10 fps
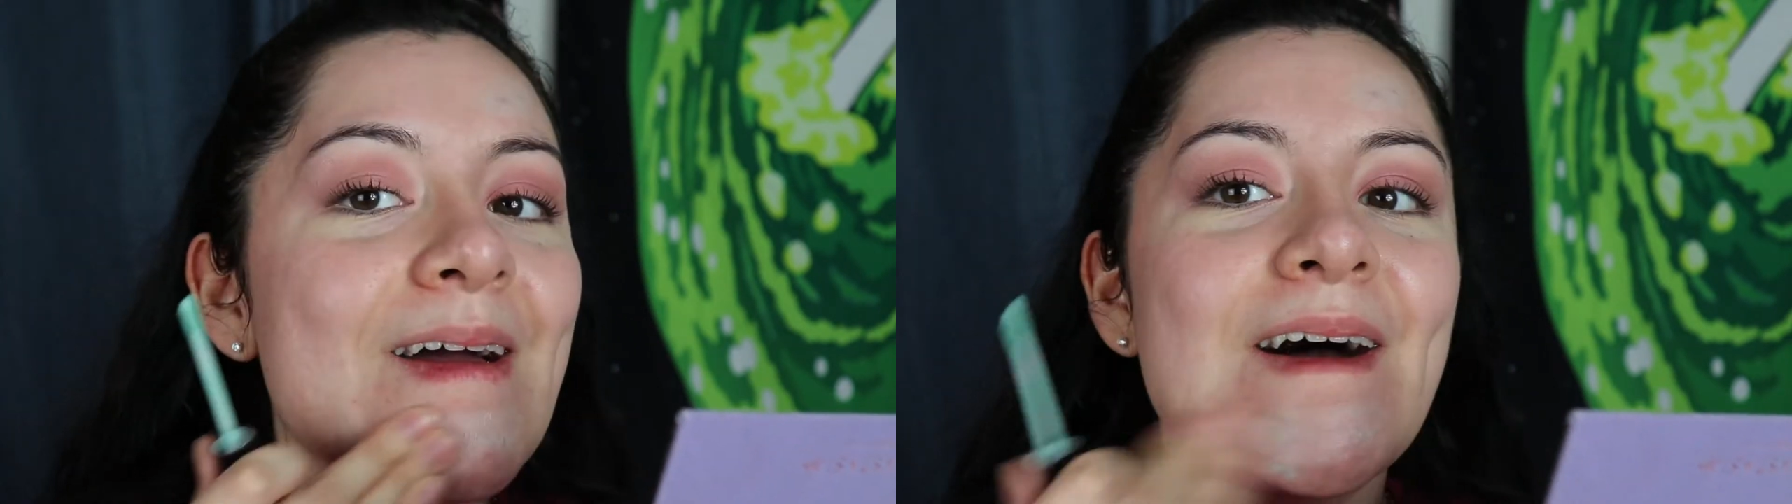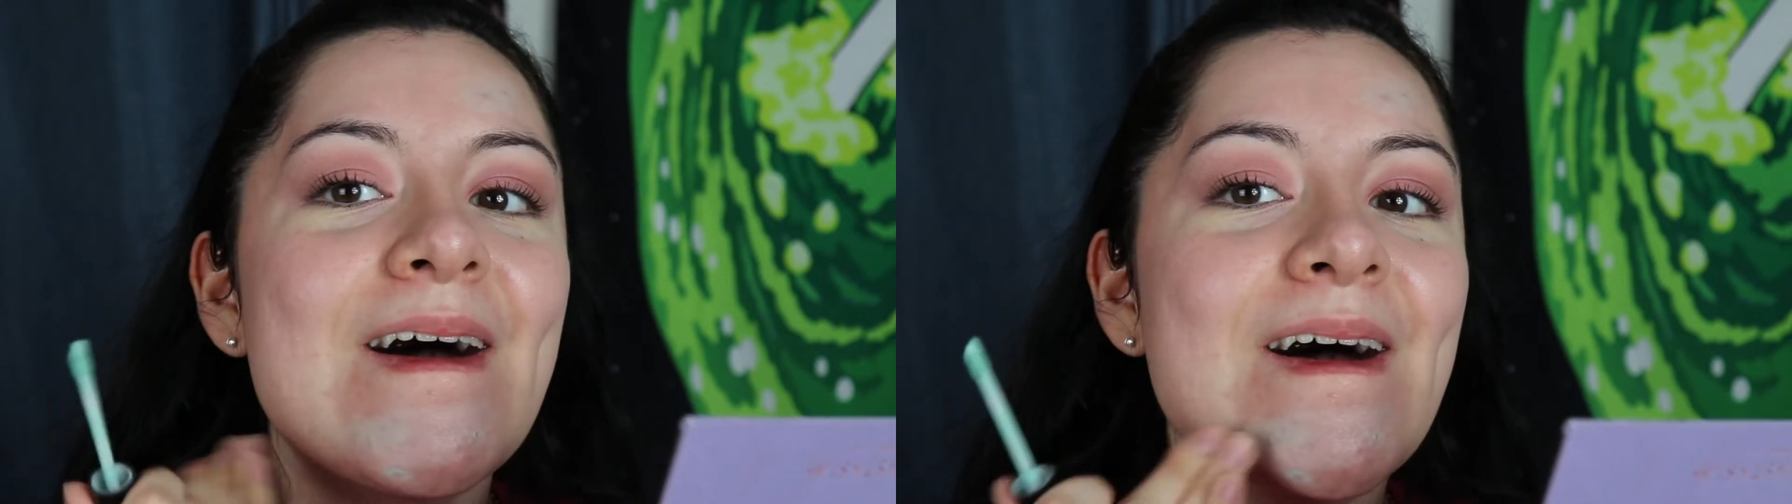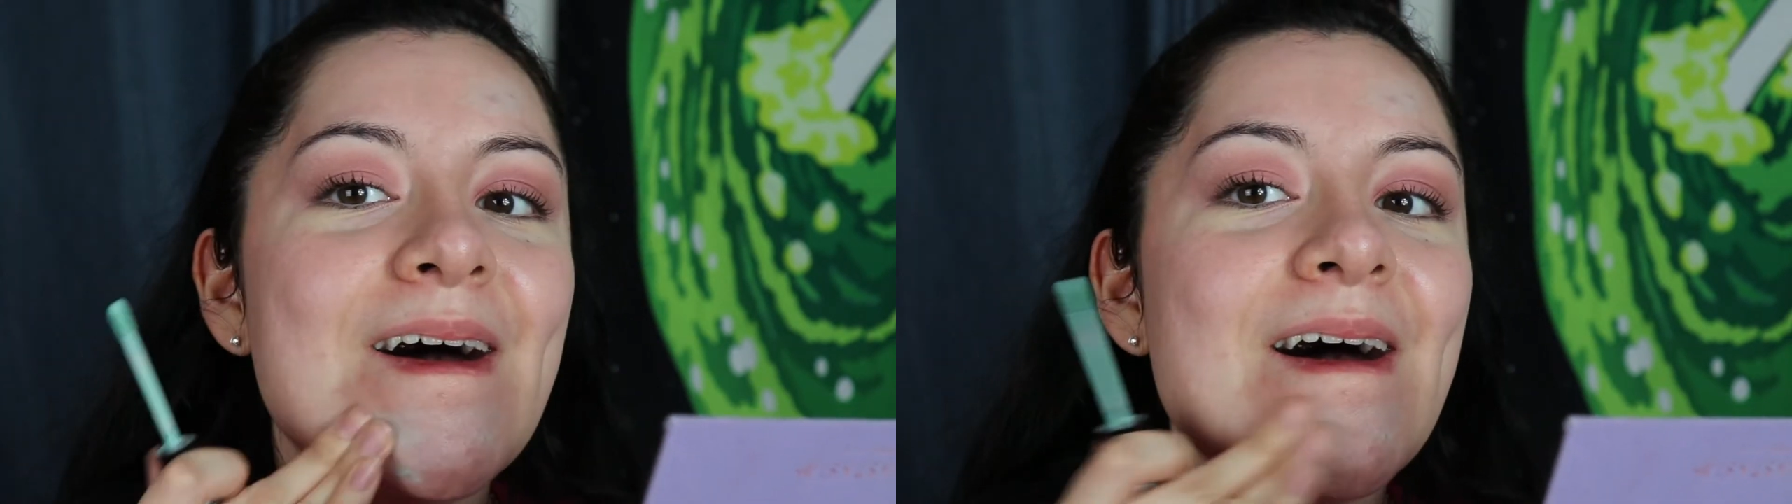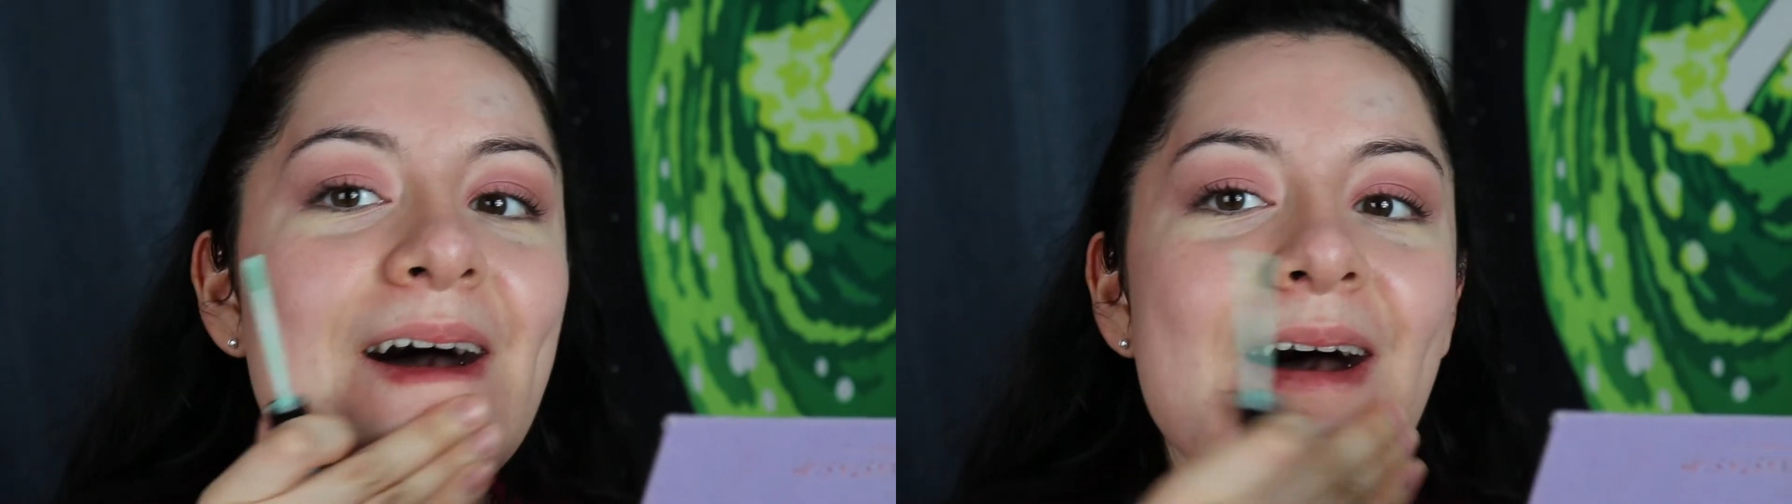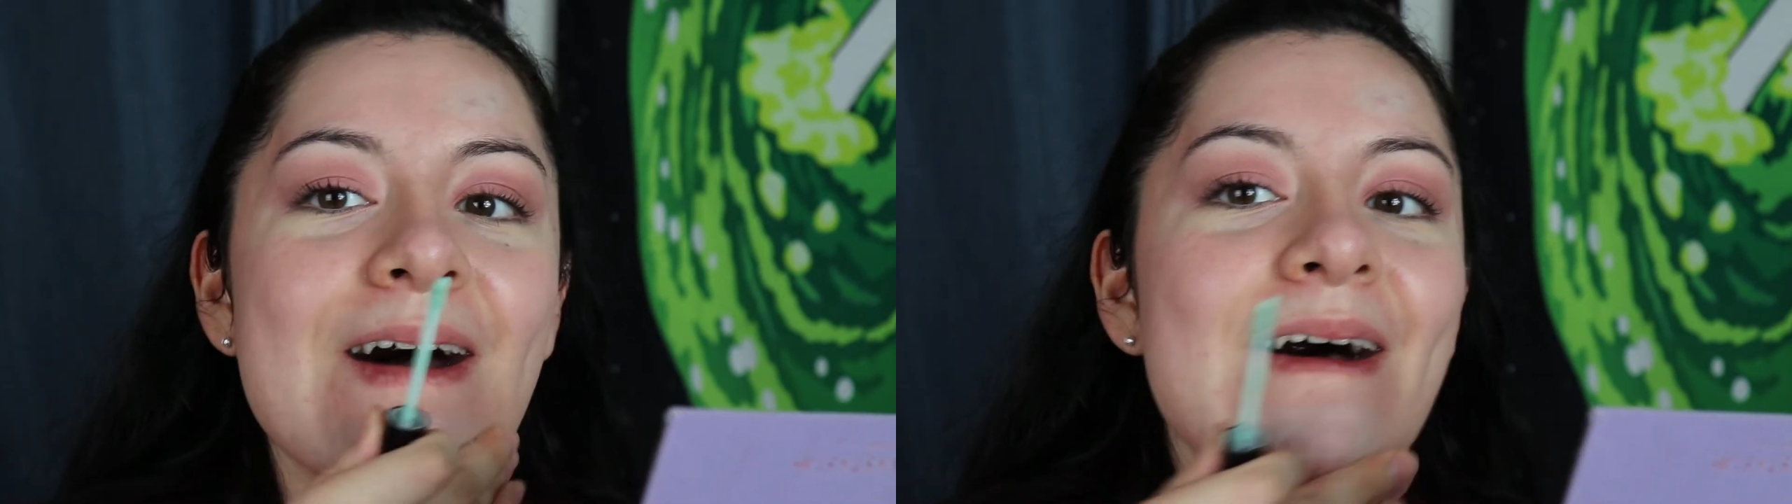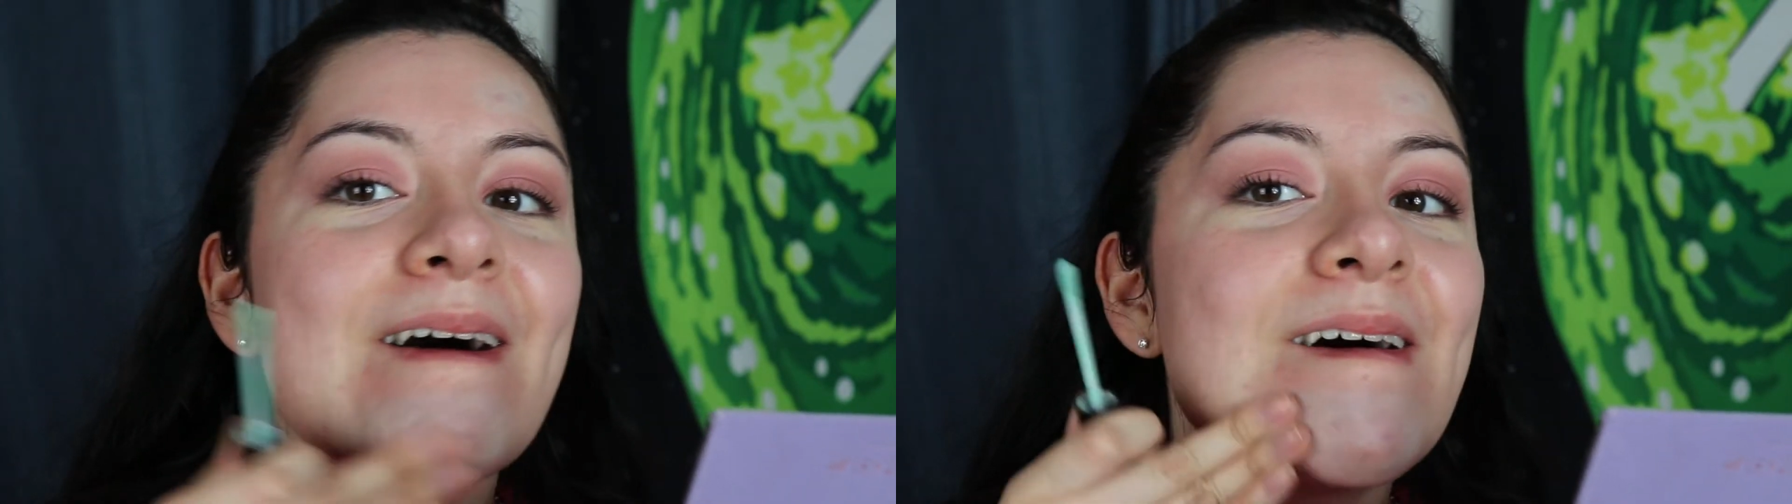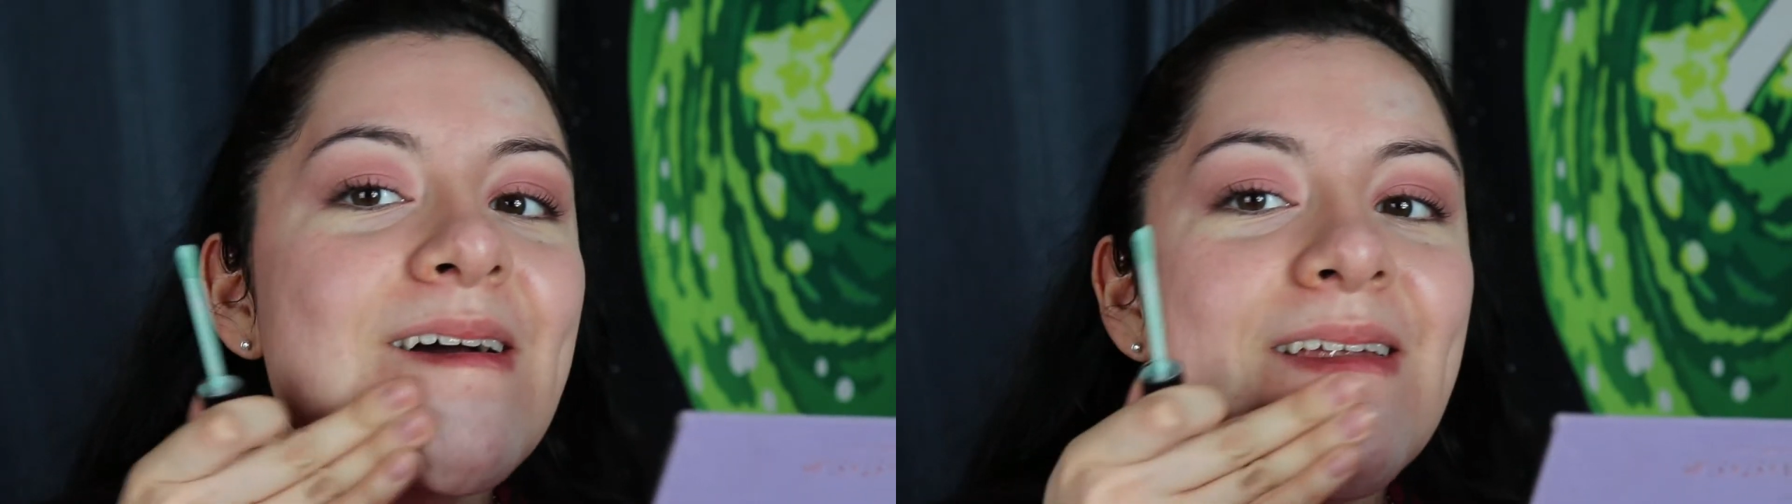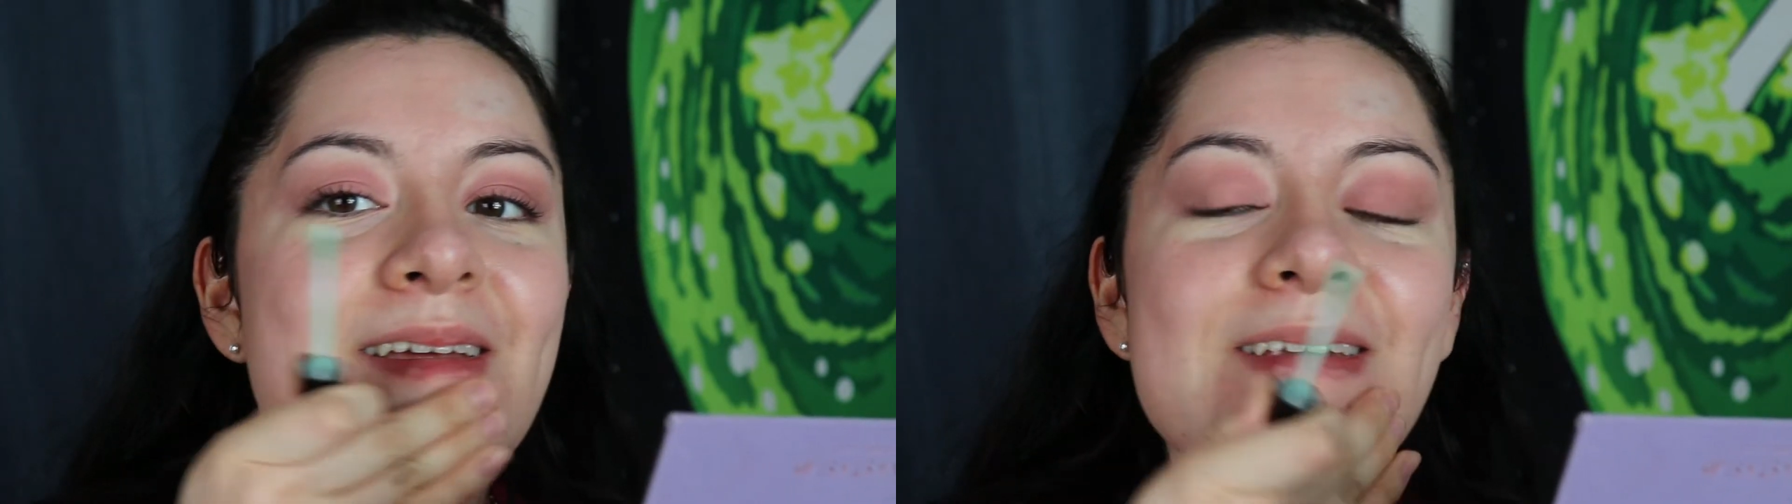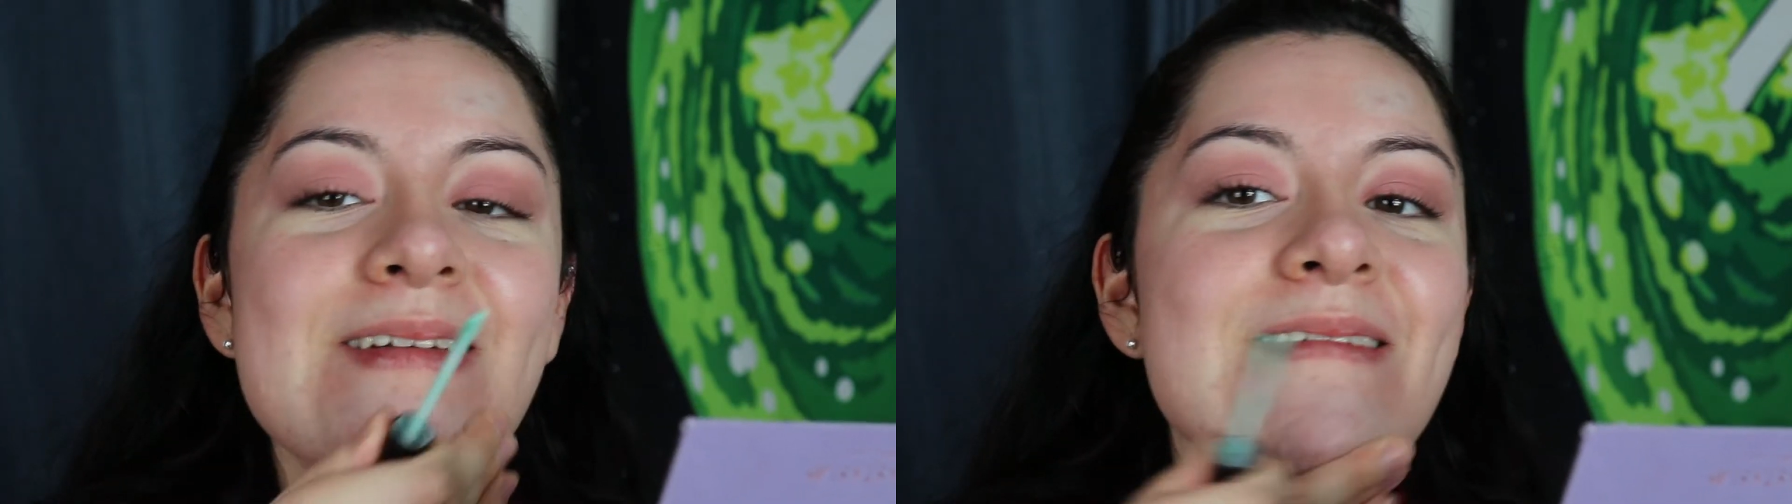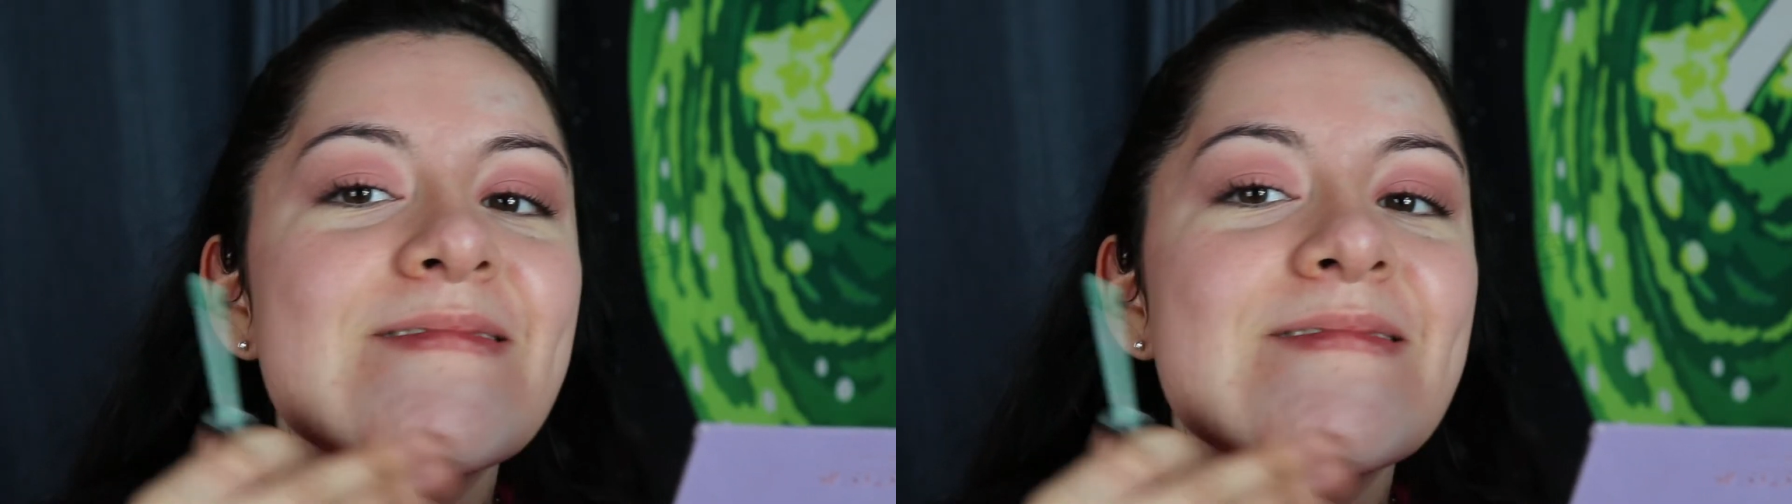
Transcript: Ah, I didn't need